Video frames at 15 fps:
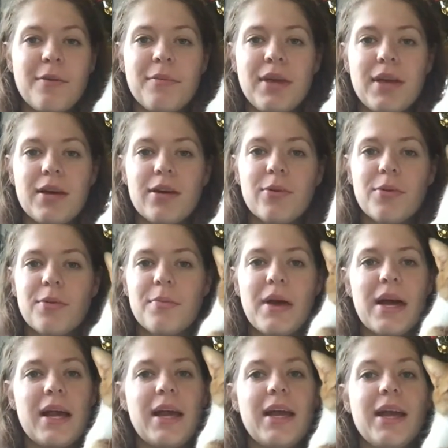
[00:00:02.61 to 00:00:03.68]
I'm here with
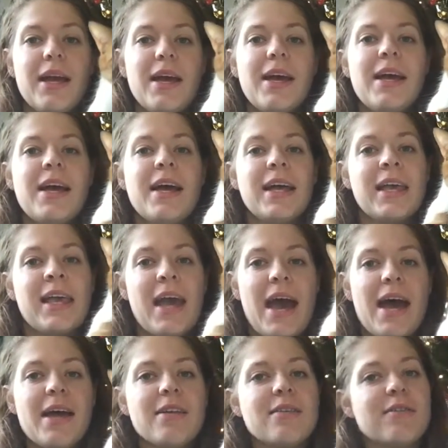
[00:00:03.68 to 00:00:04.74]
my
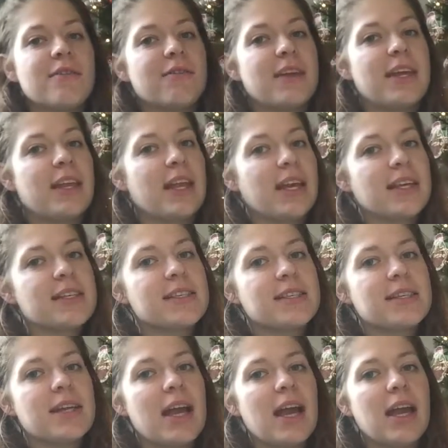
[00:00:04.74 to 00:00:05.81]
cat Phoenix
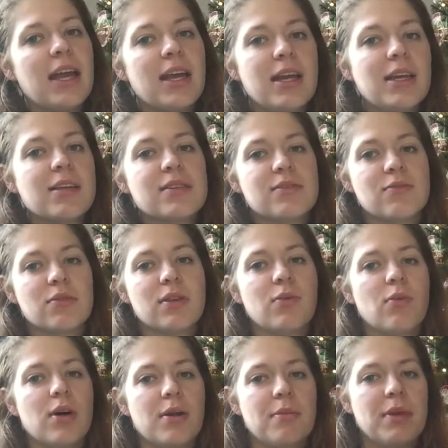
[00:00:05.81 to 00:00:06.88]
today. He doesn't really
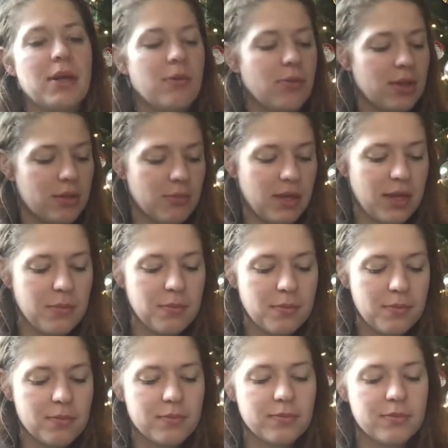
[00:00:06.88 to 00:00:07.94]
want to be with me
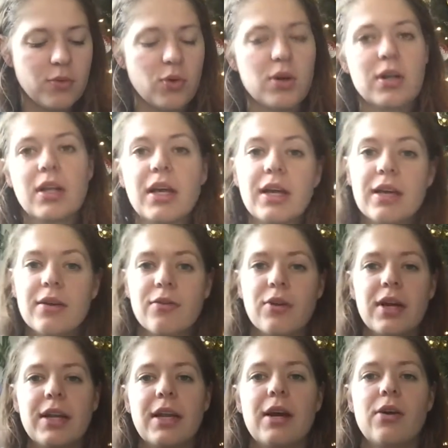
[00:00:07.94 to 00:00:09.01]
or like
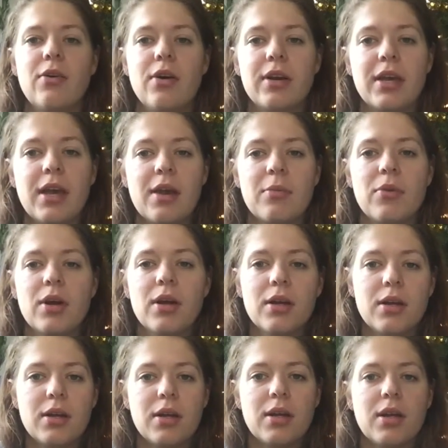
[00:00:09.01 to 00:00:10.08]
right now on camera,
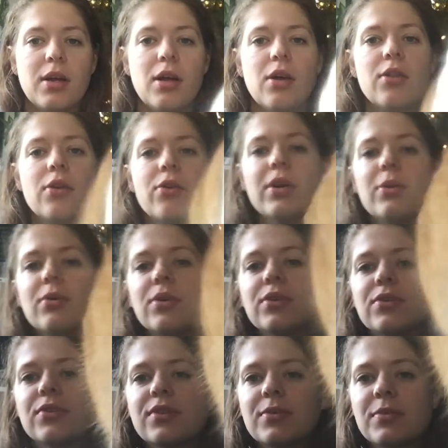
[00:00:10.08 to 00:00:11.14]
although he will
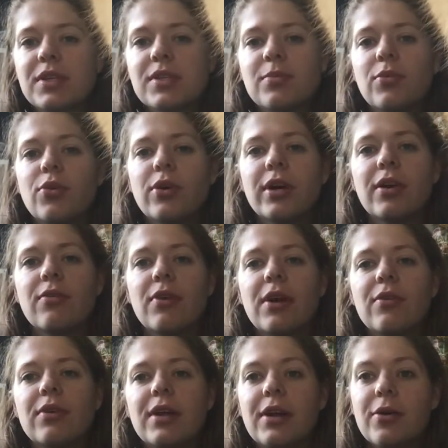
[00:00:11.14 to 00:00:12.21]
do some exploring
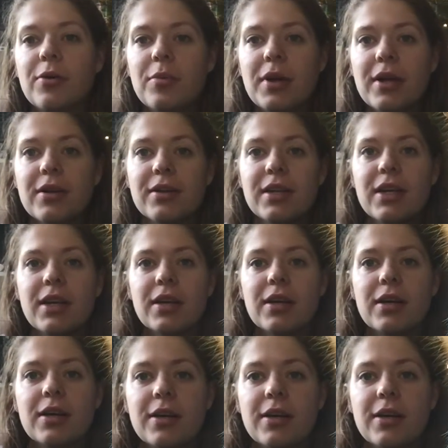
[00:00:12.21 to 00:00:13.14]
around now apparently.